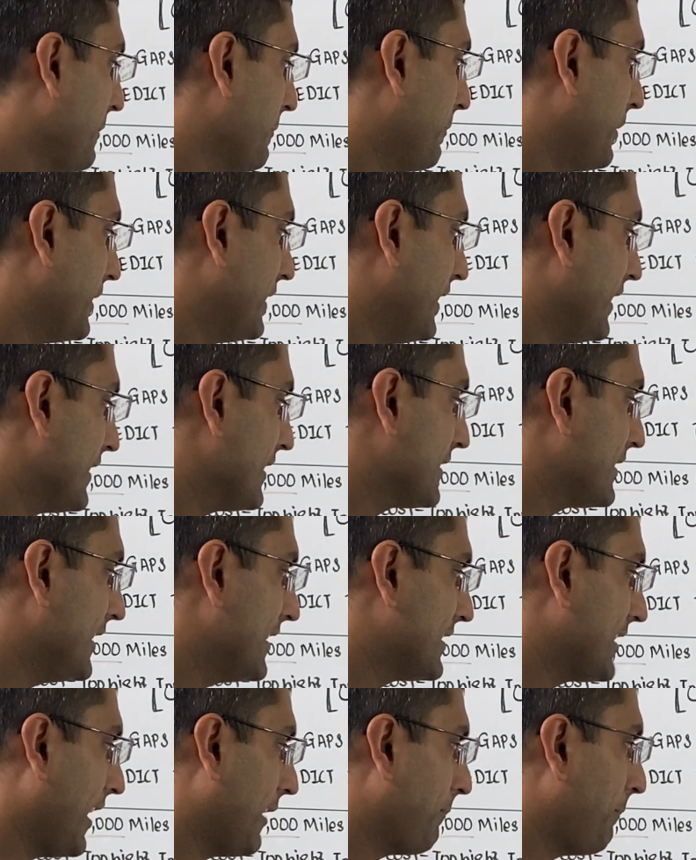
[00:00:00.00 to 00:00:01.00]
But
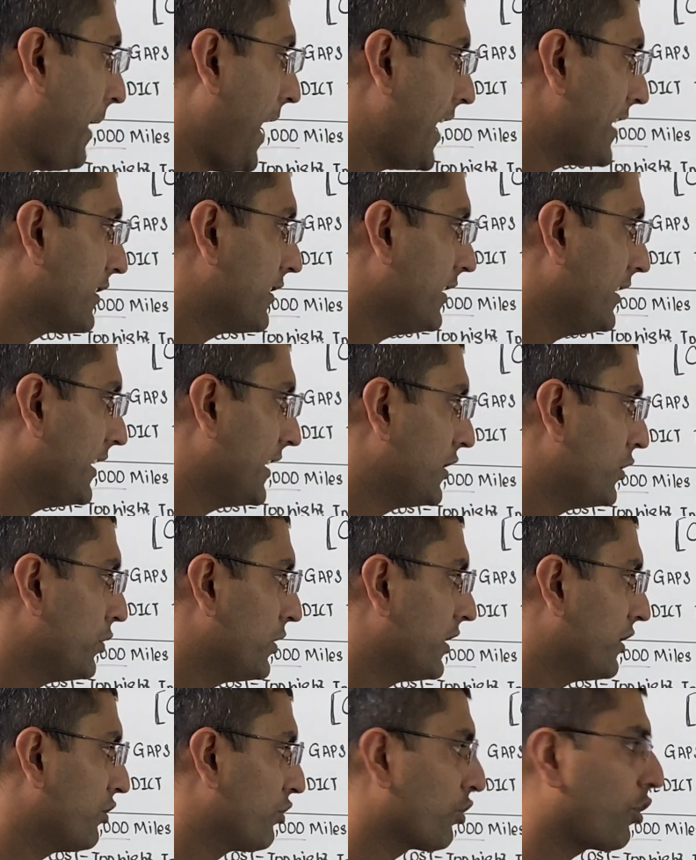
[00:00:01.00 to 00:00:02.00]
there's that pattern that you
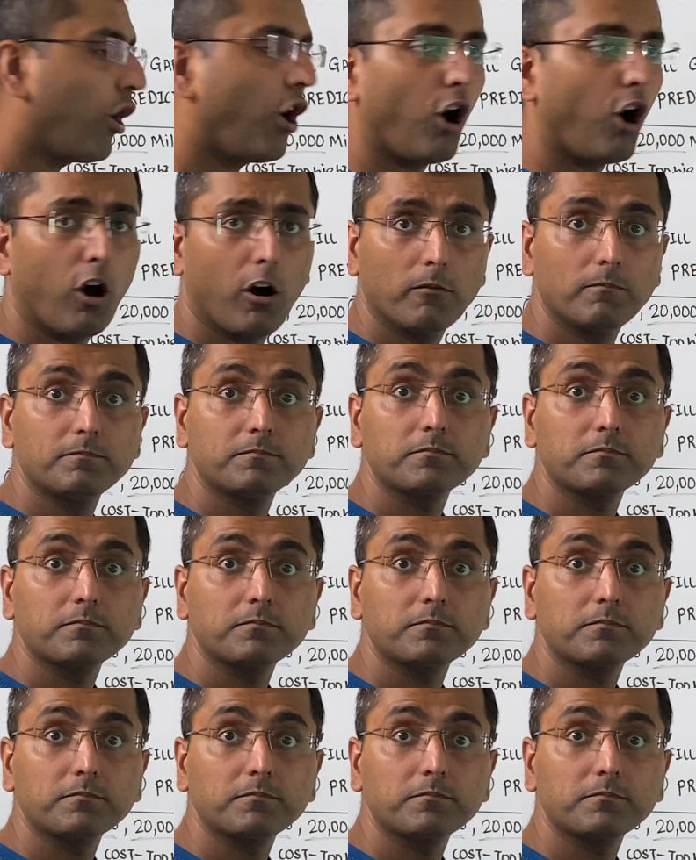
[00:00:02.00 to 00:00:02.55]
can draw